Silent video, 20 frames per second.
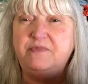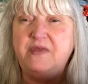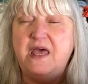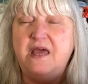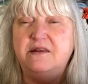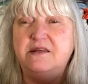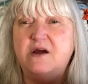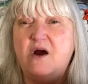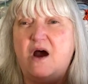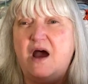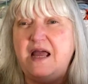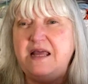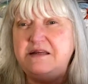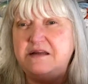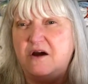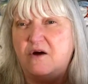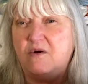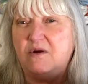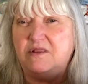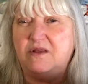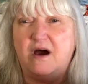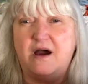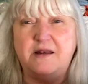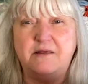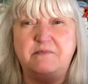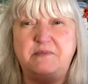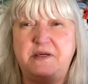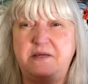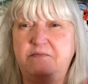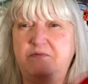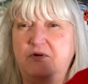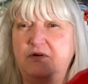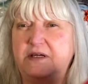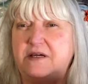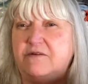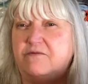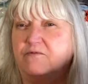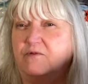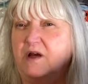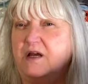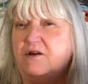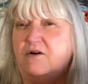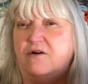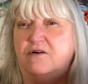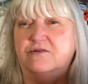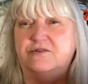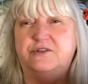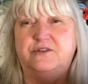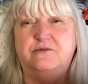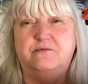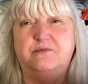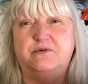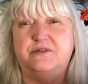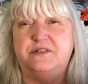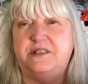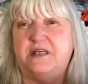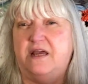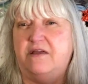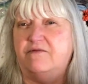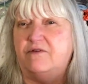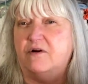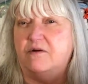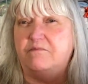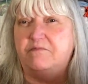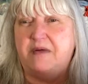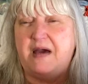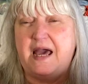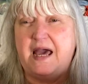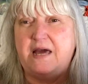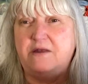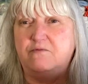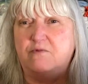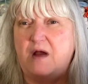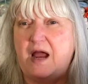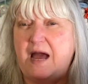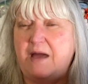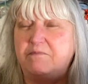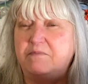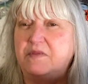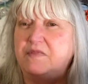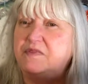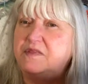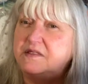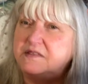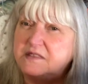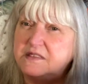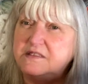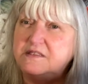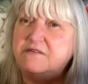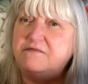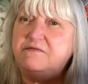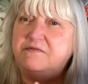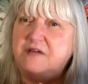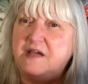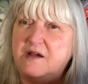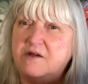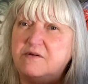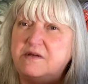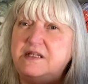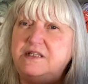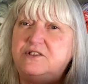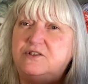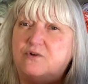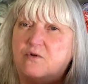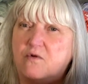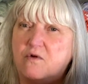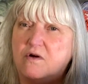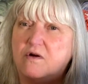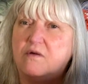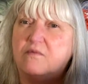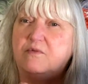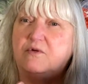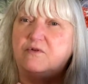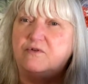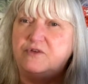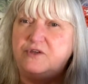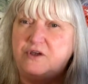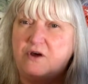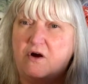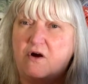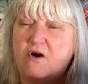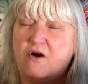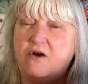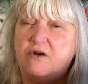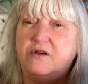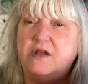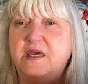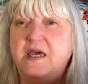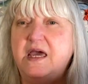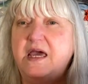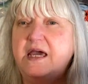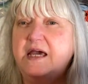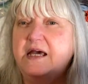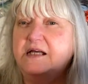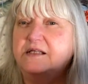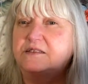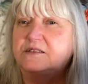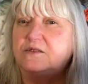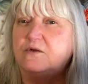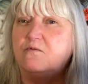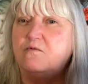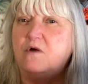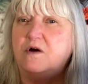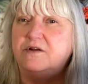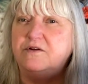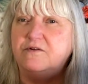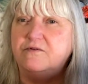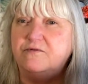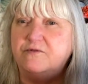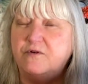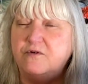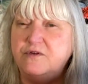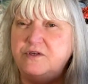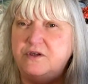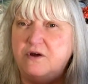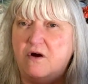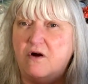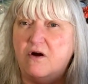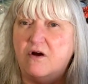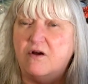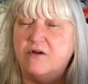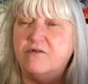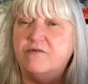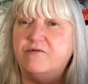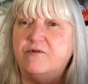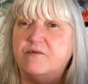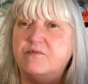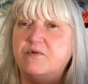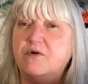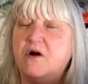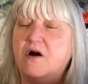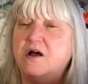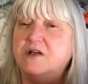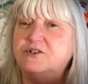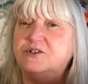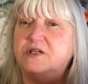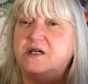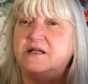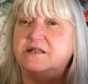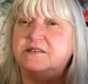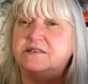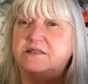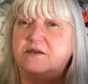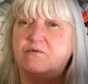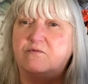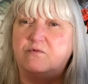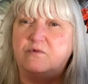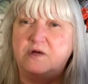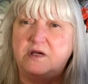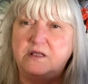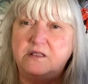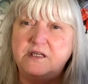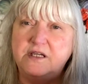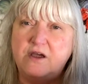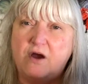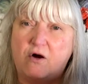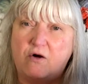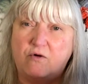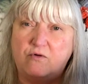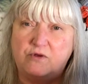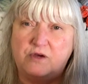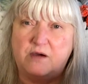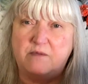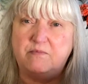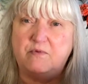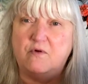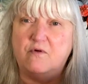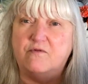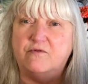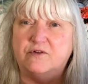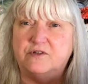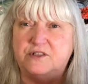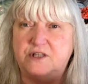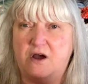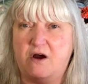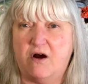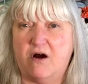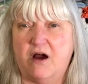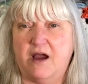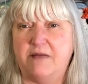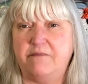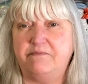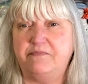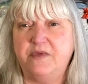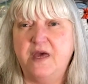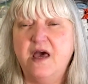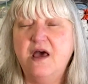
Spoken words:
Now, I know a lot of people give Red Heart Super Saver a bad rap, but this is a very durable yarn. It's a wonderful yarn for projects that really hold up over time.